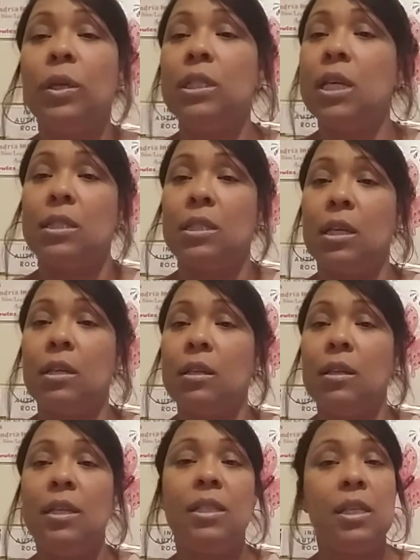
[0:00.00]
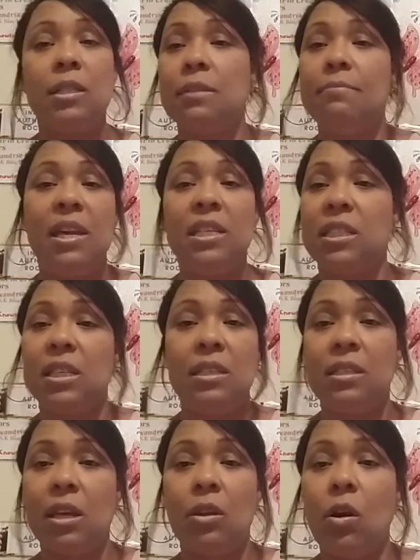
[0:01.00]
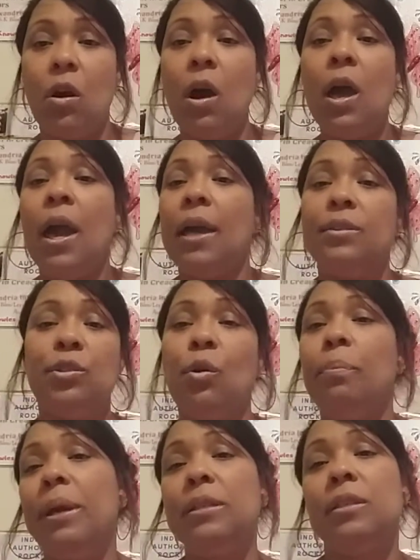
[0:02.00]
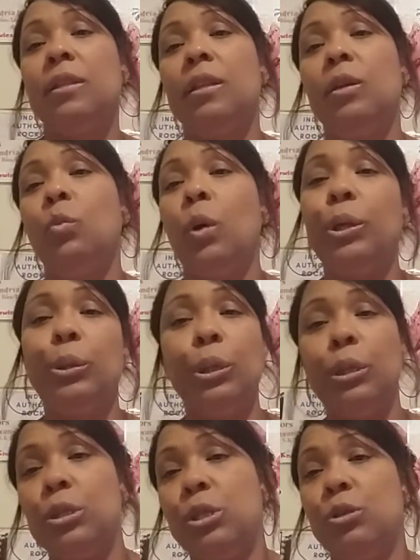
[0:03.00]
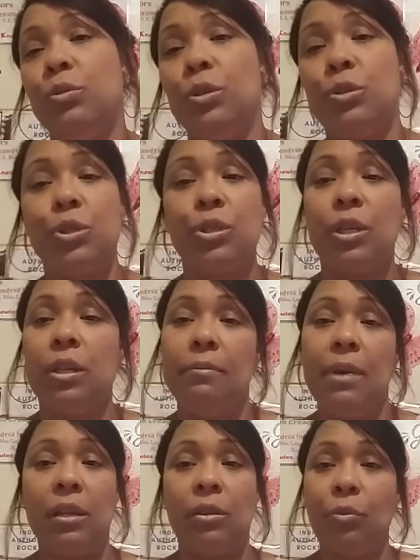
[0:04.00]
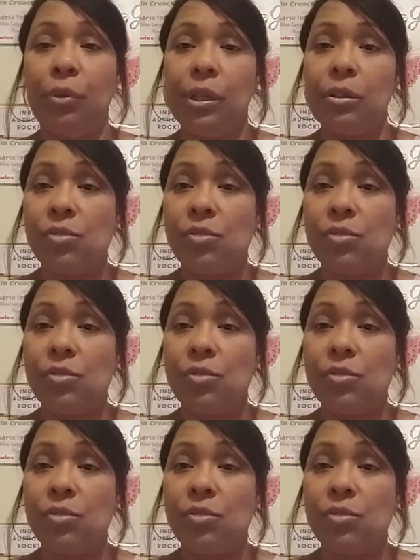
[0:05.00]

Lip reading: It doesn't make sense at all. And so basically what you're going to do, you're just going to make the readers angry.